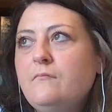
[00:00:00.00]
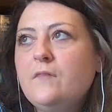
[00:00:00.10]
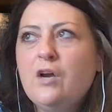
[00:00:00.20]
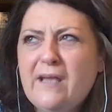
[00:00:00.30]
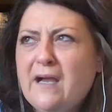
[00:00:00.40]

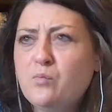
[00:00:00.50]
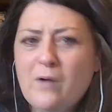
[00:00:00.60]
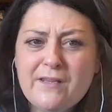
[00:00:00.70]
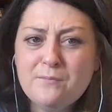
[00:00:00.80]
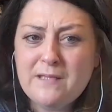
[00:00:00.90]
oh, yeah, I'd
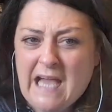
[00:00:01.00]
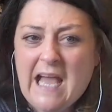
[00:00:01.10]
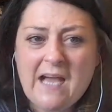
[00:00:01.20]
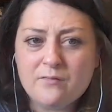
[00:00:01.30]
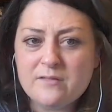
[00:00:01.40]
wear them in the
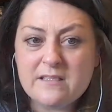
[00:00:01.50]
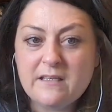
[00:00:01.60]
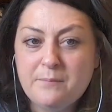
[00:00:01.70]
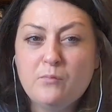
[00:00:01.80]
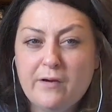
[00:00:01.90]
house.
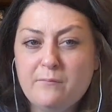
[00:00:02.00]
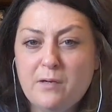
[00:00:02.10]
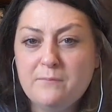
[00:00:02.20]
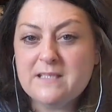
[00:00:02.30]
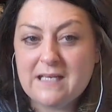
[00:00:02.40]
I've been wearing
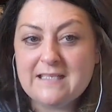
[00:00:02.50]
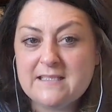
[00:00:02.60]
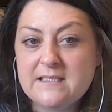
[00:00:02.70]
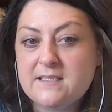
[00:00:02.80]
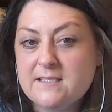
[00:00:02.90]
mum's
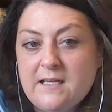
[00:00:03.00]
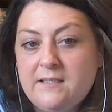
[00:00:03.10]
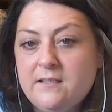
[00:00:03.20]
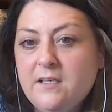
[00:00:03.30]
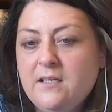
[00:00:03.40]
glasses because
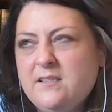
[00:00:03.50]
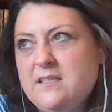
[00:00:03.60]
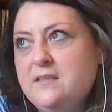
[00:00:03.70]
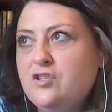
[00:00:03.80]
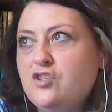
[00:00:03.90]
they
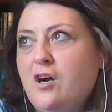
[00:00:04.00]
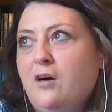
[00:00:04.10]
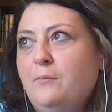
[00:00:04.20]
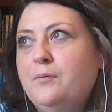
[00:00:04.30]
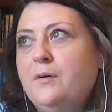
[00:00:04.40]
did the
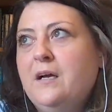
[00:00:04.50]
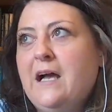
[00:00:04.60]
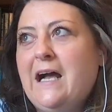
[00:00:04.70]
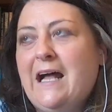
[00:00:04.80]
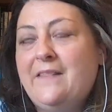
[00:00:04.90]
job.
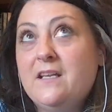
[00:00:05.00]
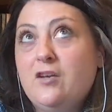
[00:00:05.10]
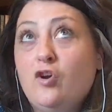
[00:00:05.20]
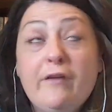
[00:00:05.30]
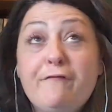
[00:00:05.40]
And the
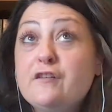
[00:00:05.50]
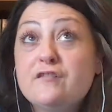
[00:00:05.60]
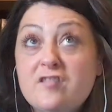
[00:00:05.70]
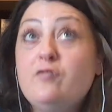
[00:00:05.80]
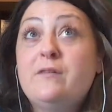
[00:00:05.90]
lawyer
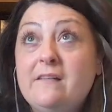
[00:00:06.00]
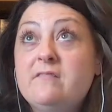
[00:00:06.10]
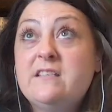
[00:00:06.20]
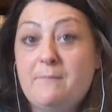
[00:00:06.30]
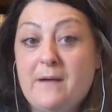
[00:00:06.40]
feels so
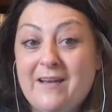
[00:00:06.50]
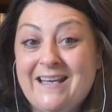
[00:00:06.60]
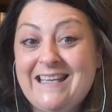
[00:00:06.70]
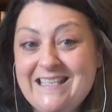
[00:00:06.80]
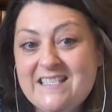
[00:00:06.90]
guilty about
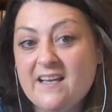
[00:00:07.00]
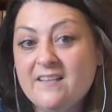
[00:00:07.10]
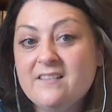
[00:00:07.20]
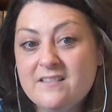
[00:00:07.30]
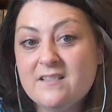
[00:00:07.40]
it. He
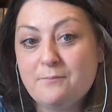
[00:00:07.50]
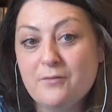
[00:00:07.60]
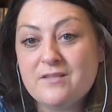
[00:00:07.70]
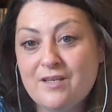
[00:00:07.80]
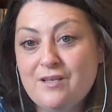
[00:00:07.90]
tells the
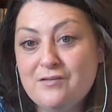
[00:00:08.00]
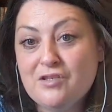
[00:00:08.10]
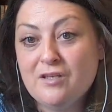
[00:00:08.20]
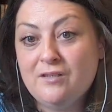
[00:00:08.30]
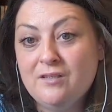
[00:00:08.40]

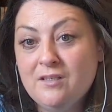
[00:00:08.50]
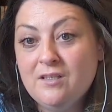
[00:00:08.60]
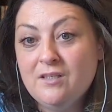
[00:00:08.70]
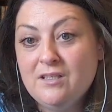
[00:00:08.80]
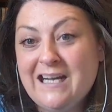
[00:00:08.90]
prosecution,
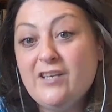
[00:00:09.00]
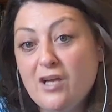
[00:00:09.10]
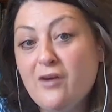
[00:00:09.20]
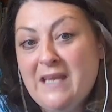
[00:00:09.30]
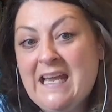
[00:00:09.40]
I
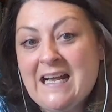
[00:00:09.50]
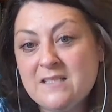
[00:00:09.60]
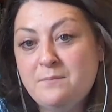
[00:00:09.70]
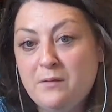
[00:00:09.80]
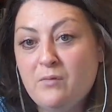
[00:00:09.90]
know he
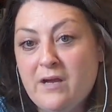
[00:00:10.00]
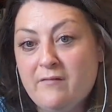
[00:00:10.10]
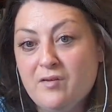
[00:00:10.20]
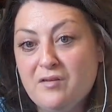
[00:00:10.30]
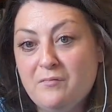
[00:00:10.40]
has been
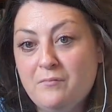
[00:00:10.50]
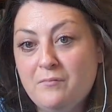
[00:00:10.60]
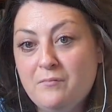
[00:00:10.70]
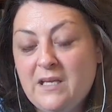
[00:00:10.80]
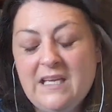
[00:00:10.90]
wearing them.
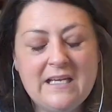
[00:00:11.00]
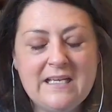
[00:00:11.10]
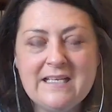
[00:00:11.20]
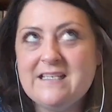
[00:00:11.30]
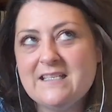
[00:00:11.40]

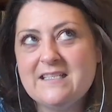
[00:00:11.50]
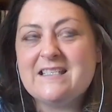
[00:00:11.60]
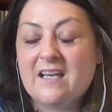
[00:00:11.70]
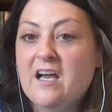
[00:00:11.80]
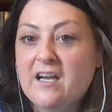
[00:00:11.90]

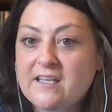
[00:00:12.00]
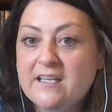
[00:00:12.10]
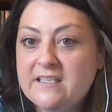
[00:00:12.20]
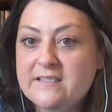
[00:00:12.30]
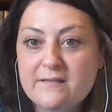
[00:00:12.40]
It's a lie
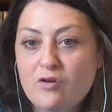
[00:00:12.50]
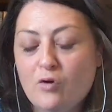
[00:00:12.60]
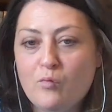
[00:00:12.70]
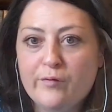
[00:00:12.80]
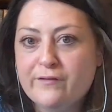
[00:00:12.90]
that he's
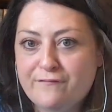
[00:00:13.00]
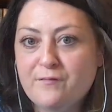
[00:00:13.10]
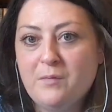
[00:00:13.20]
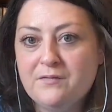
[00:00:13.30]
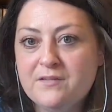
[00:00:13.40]
not worn them
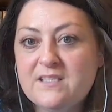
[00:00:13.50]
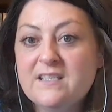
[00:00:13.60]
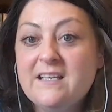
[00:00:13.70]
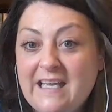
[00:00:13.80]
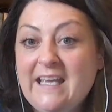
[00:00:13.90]
for months.
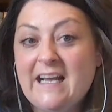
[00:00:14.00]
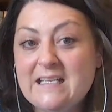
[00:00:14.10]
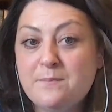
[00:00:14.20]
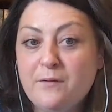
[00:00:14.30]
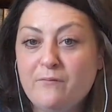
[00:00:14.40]
He
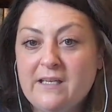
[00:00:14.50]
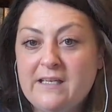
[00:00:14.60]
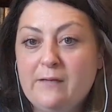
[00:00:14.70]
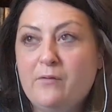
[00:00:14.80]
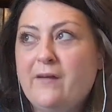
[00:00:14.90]
has been
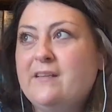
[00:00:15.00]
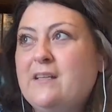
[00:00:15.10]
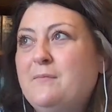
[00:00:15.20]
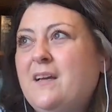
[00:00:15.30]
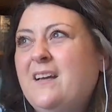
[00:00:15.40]
regularly wearing
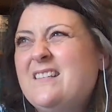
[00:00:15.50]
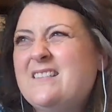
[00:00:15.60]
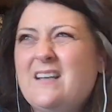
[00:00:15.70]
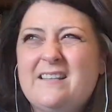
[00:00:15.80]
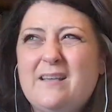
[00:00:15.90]
them.
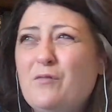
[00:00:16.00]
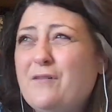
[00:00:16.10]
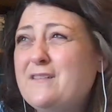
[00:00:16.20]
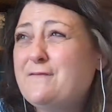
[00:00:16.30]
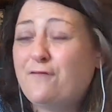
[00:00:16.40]
So I think
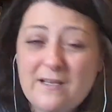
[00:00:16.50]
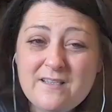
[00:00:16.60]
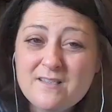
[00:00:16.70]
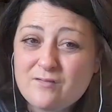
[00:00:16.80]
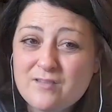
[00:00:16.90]
one of his
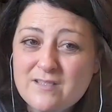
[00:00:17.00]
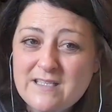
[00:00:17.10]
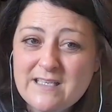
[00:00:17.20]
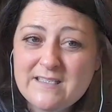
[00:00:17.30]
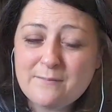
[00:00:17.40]
friends also
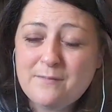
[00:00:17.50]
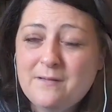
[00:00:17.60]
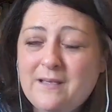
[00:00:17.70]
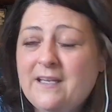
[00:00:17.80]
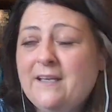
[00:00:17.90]
sees them
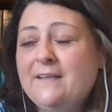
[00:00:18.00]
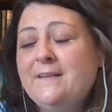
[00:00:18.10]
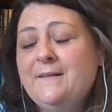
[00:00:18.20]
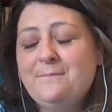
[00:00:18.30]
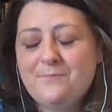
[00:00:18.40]
in it.
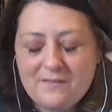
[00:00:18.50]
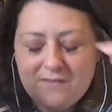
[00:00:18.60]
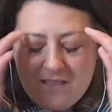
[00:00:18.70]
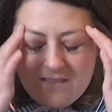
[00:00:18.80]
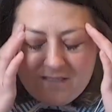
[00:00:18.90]
Now
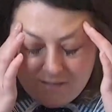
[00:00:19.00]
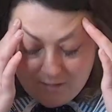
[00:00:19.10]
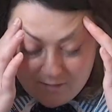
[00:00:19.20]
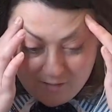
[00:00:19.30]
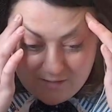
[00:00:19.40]
there's
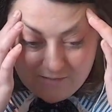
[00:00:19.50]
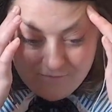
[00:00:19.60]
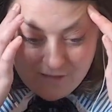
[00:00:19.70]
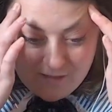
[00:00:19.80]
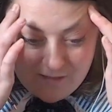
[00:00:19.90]

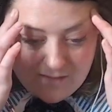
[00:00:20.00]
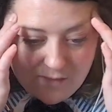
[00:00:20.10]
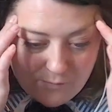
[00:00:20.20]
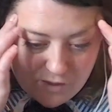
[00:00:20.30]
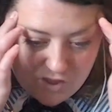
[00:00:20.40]

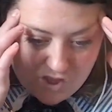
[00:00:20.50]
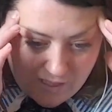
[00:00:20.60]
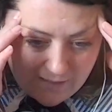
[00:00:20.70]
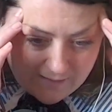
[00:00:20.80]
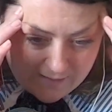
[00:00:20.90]
so much
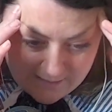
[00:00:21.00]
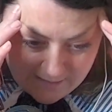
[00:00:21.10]
shit like this in